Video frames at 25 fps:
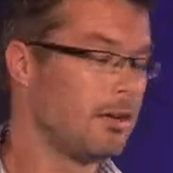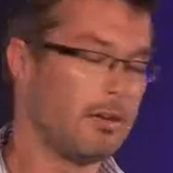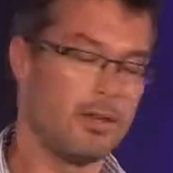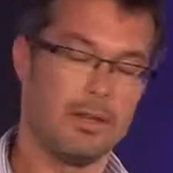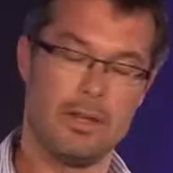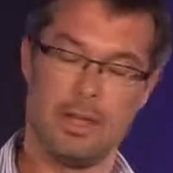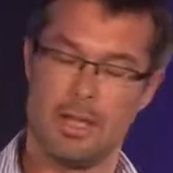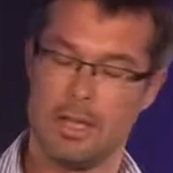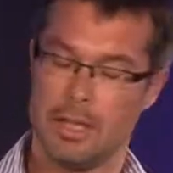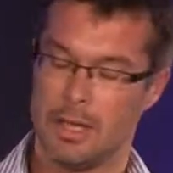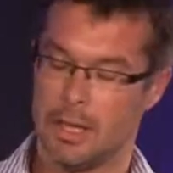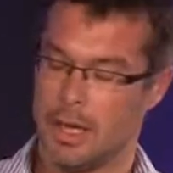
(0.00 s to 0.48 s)

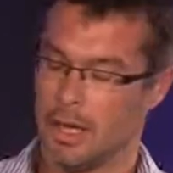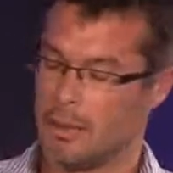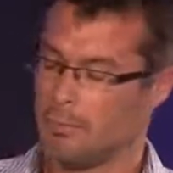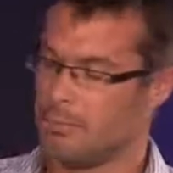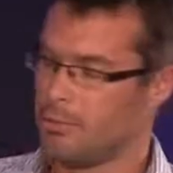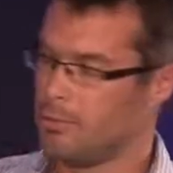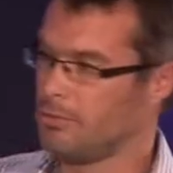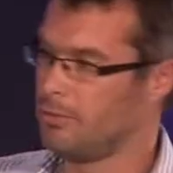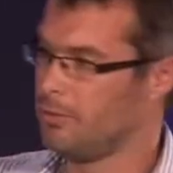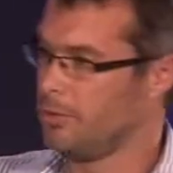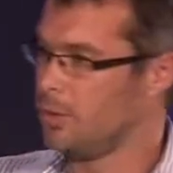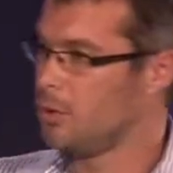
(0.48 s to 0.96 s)

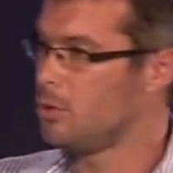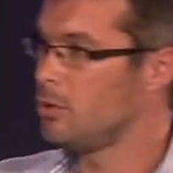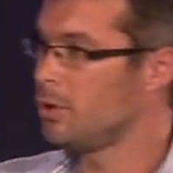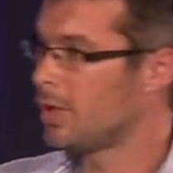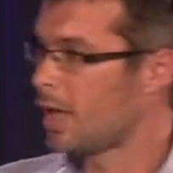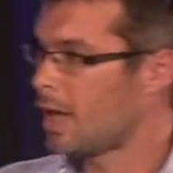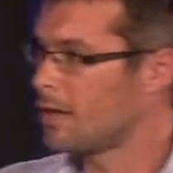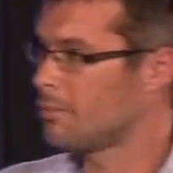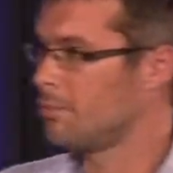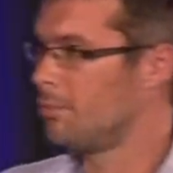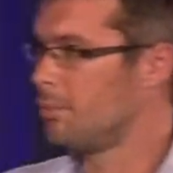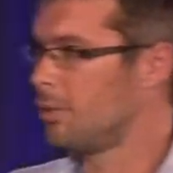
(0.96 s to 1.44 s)
view
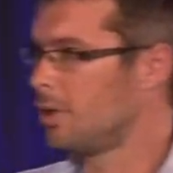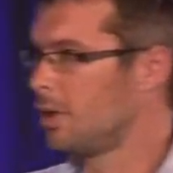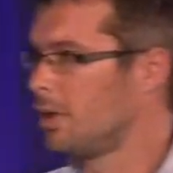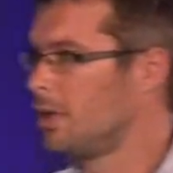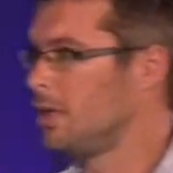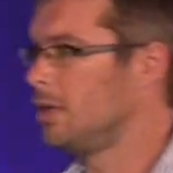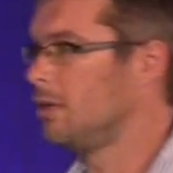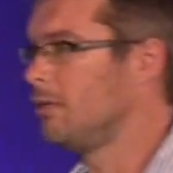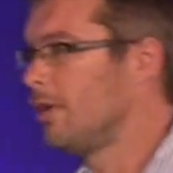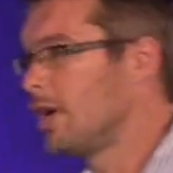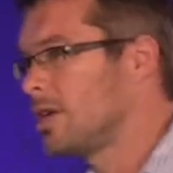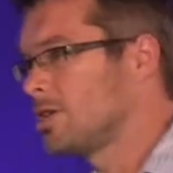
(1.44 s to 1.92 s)

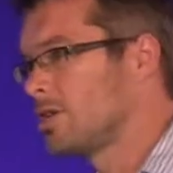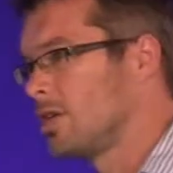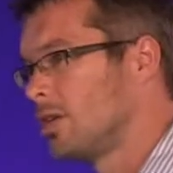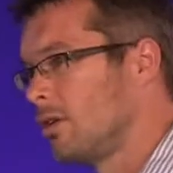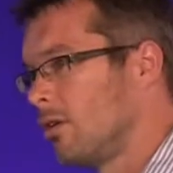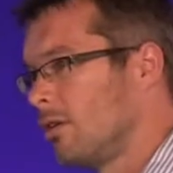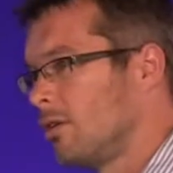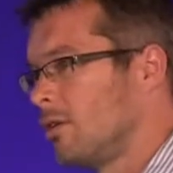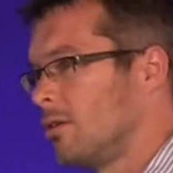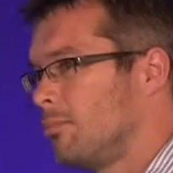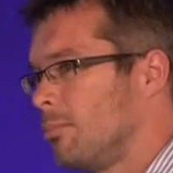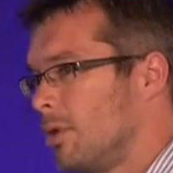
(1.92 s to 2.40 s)
capability, you've actually
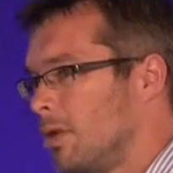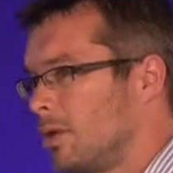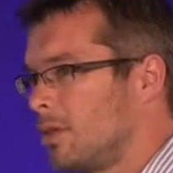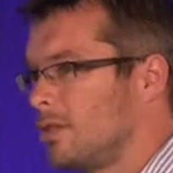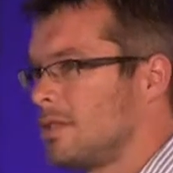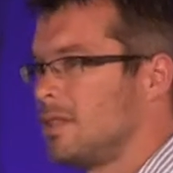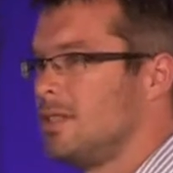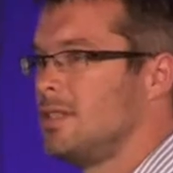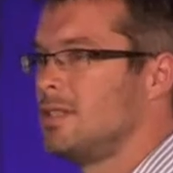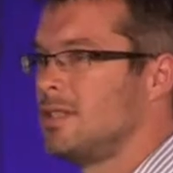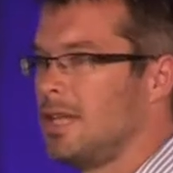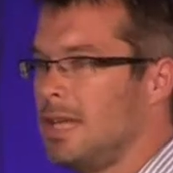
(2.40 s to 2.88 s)
got the
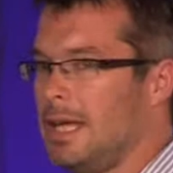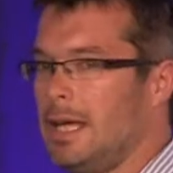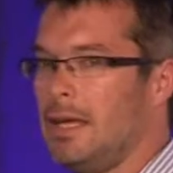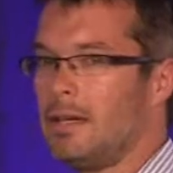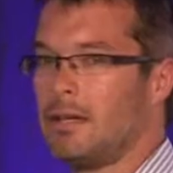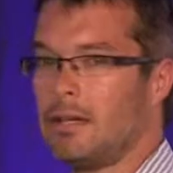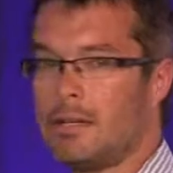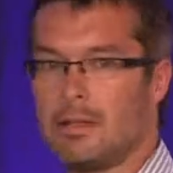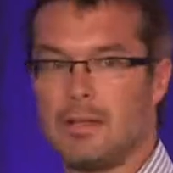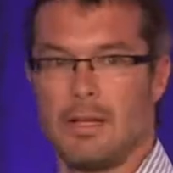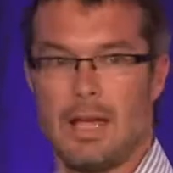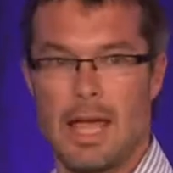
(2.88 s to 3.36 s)
ability to
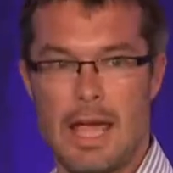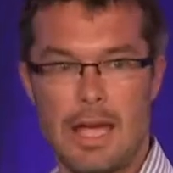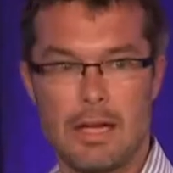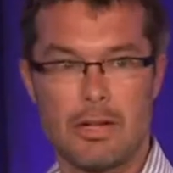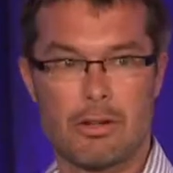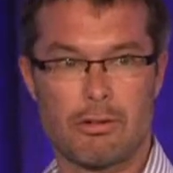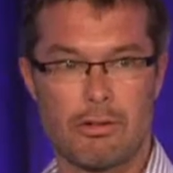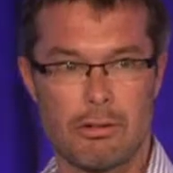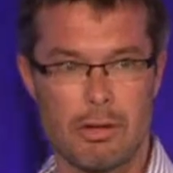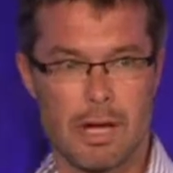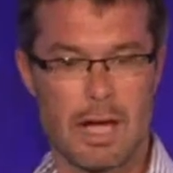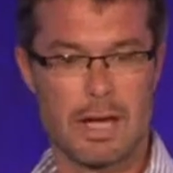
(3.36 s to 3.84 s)
edit and
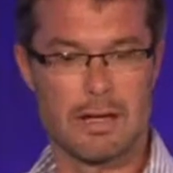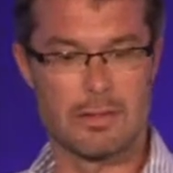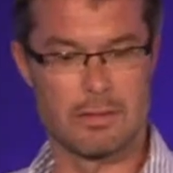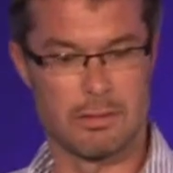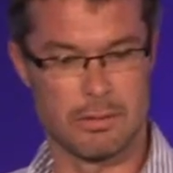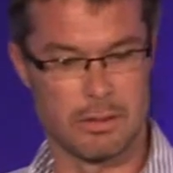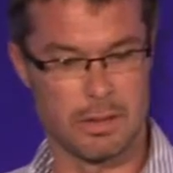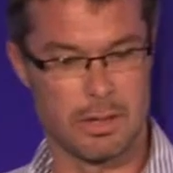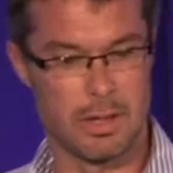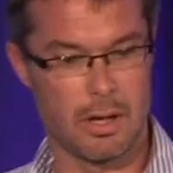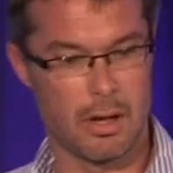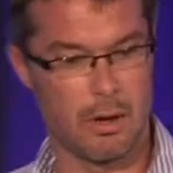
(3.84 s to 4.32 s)
create
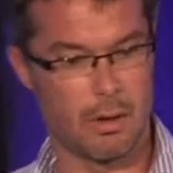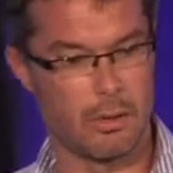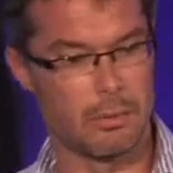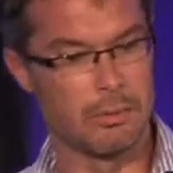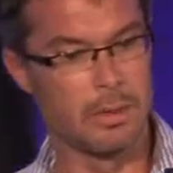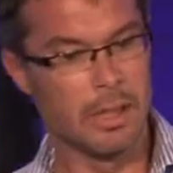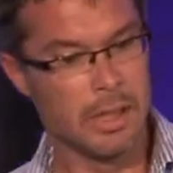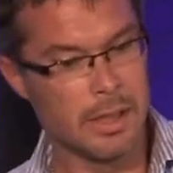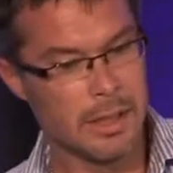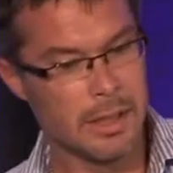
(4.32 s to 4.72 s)
on the go.